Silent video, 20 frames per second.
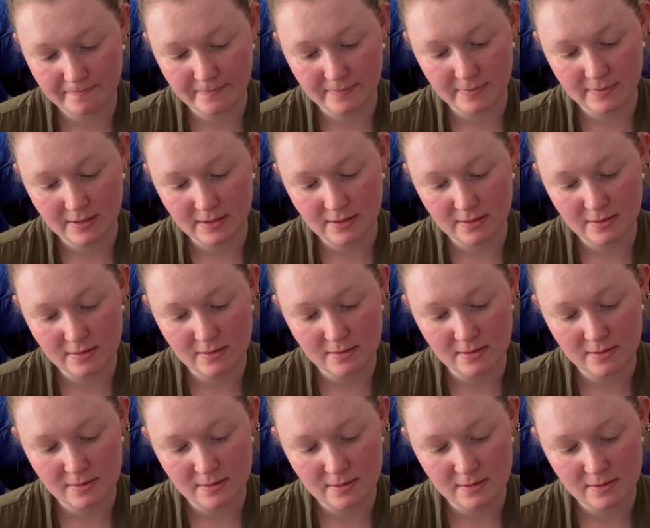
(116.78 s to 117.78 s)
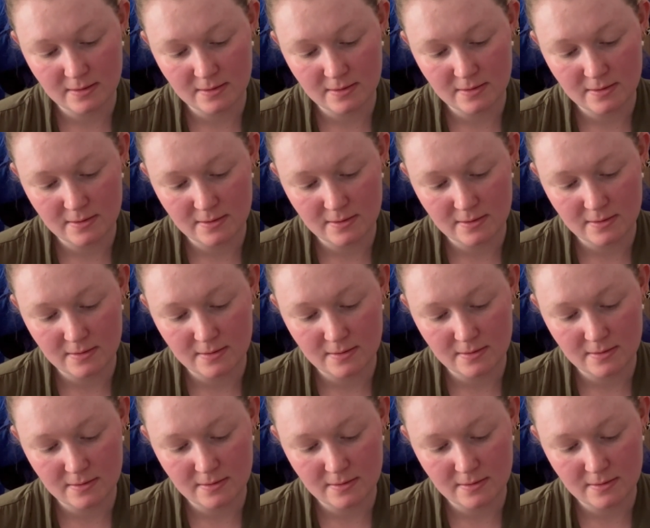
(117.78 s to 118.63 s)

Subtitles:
Nothing is said.